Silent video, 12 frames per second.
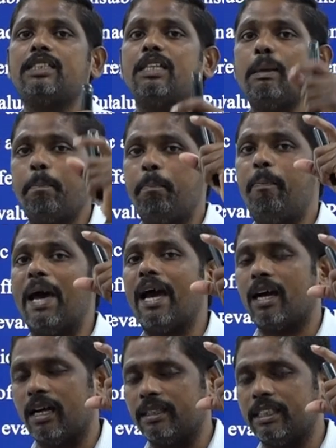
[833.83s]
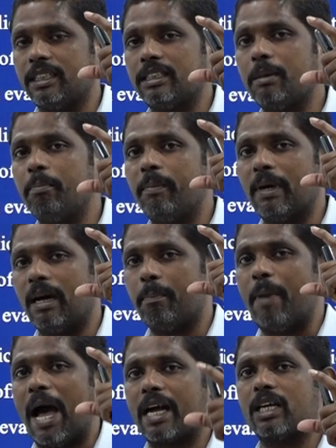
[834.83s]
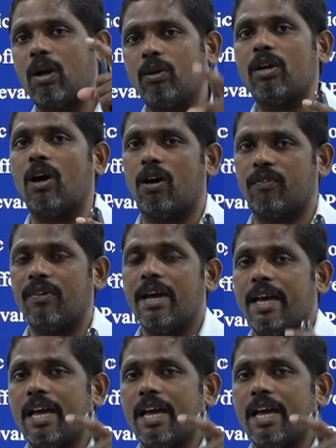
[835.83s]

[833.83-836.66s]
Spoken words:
the background of